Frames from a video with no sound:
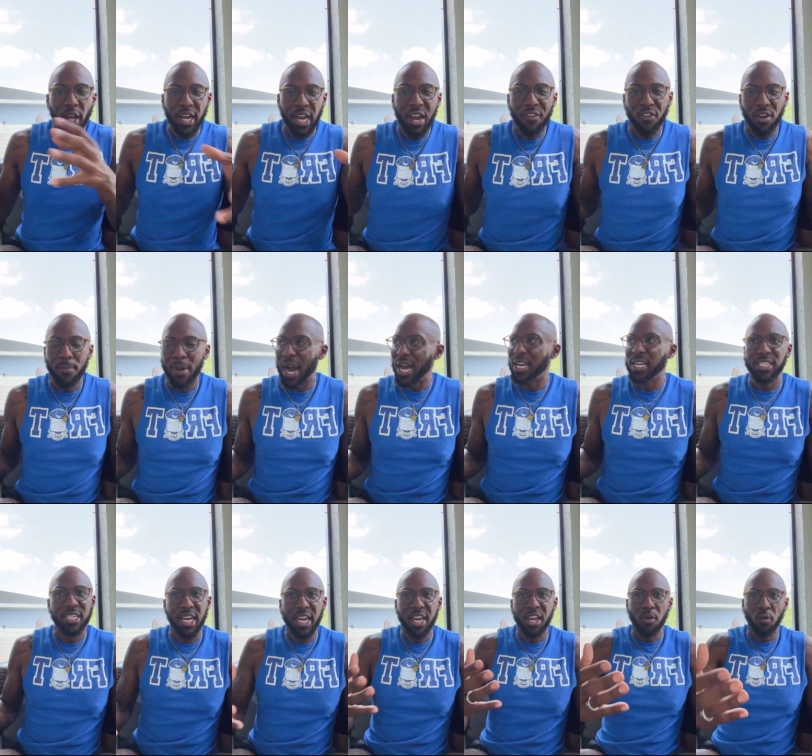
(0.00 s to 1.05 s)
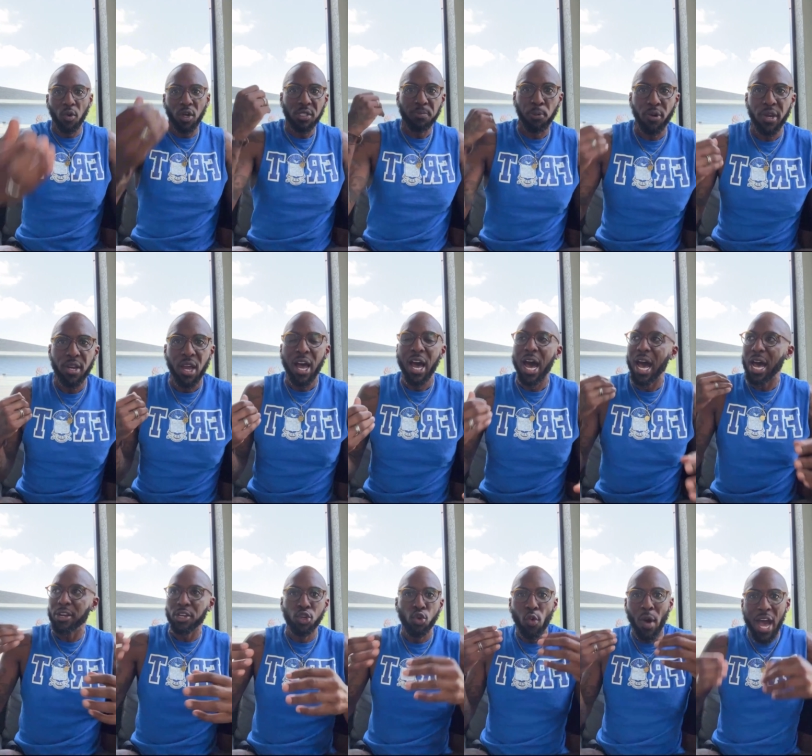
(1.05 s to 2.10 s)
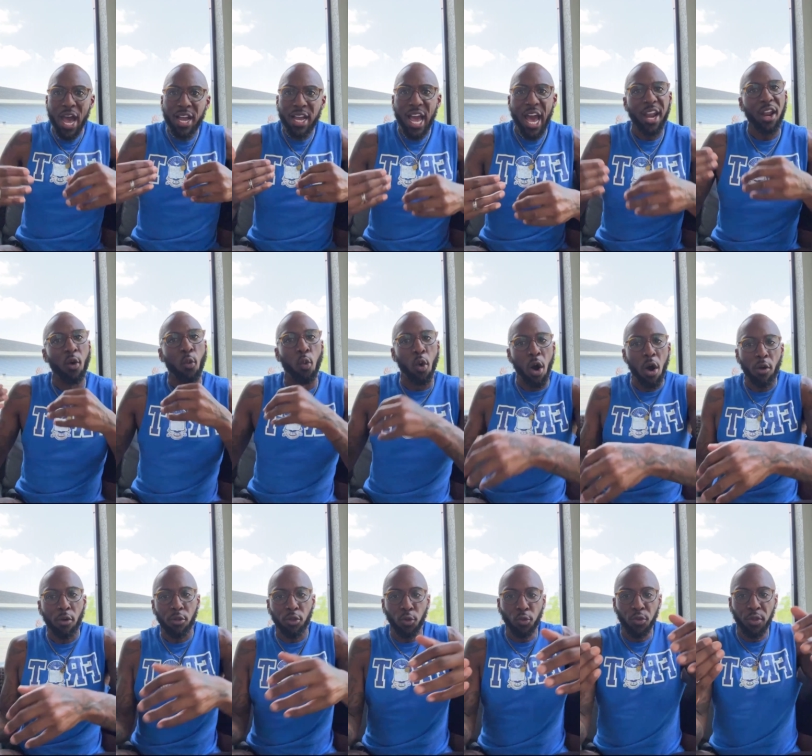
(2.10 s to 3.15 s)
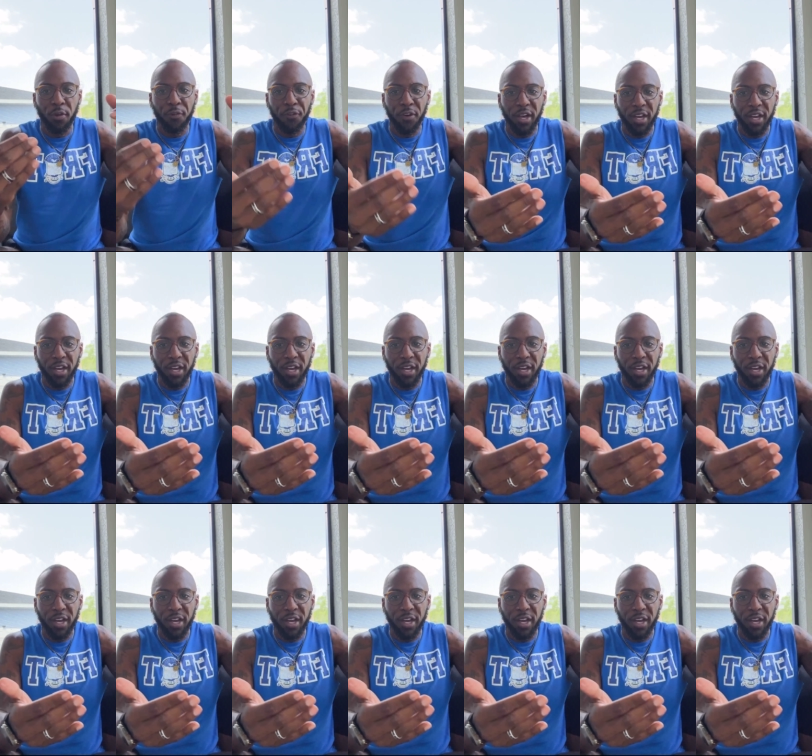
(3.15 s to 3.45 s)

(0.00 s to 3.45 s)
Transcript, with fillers: what everybody did was pre. I, do I gotta walk through